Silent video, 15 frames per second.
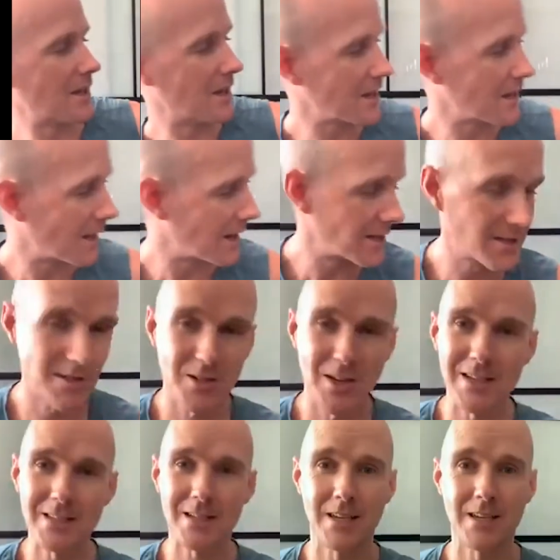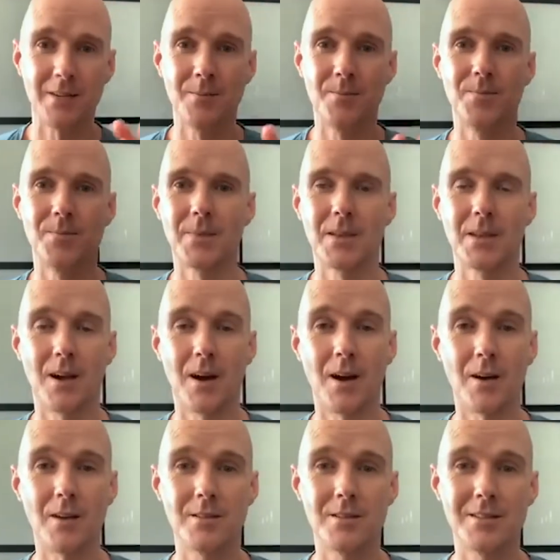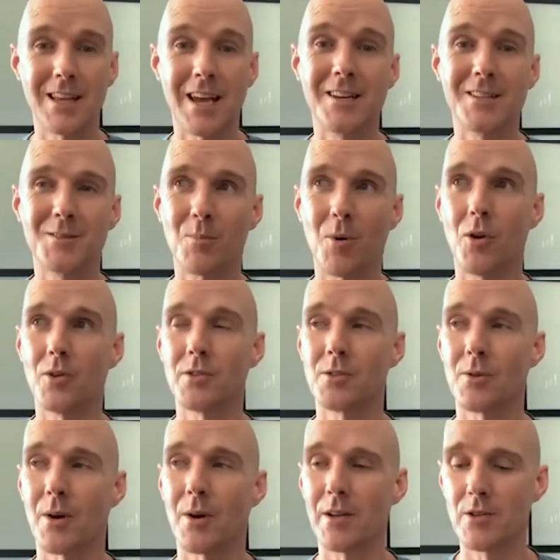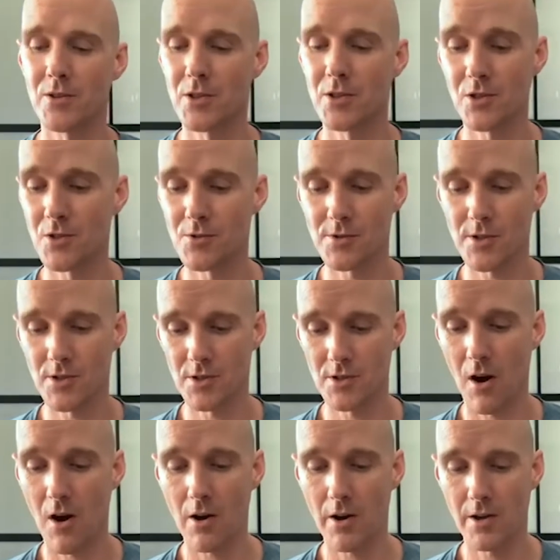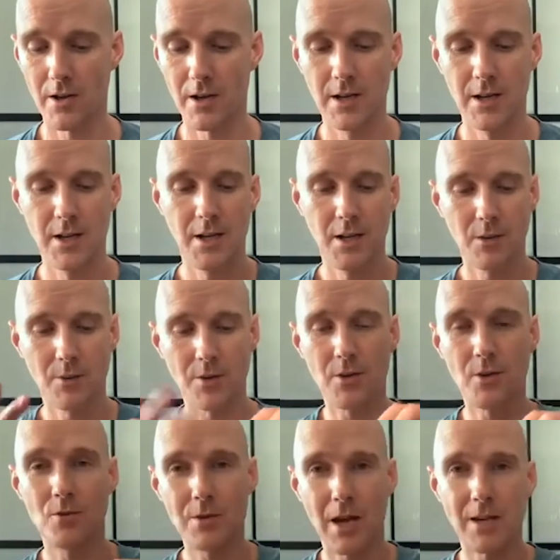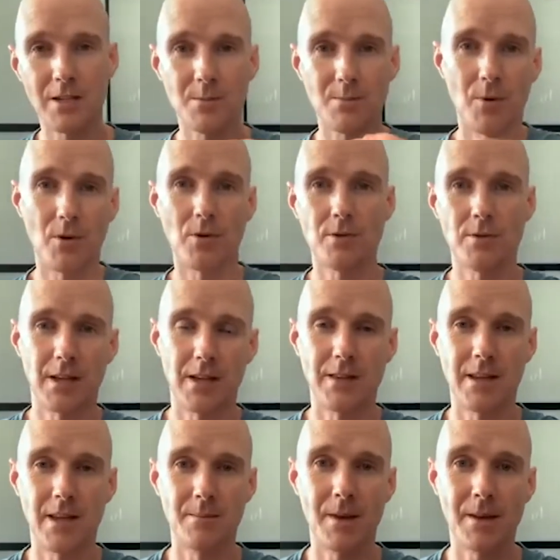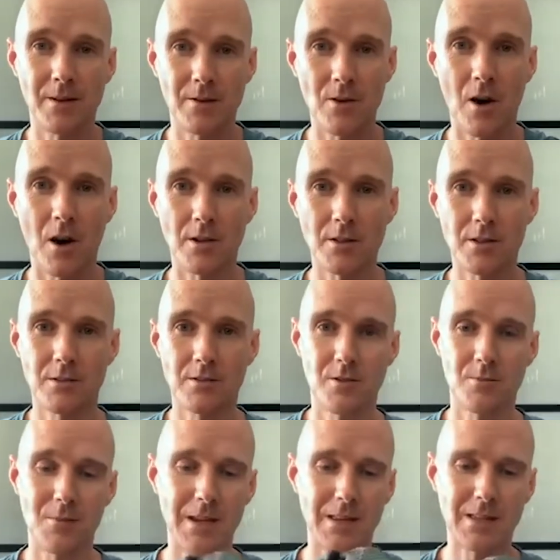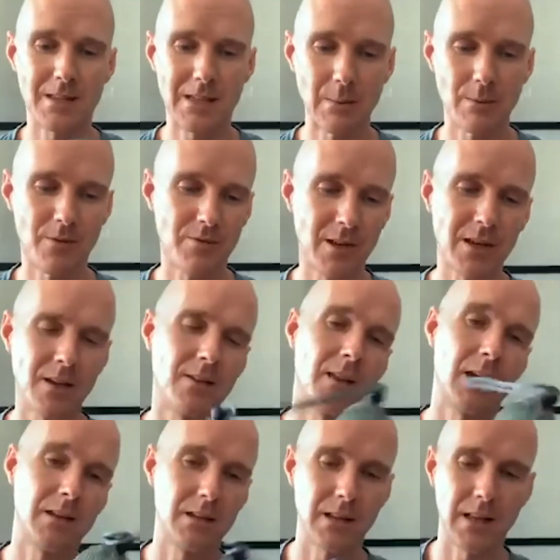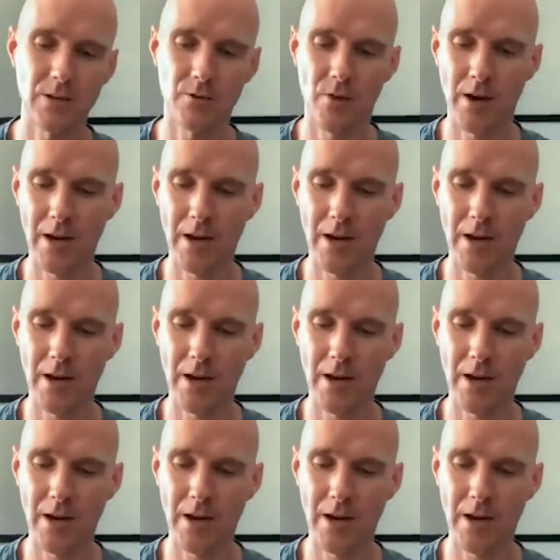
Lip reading: likes chasing tennis balls. So I used to just use a sock with 2 tennis balls and then made a knot to make this type of thing. And then later on I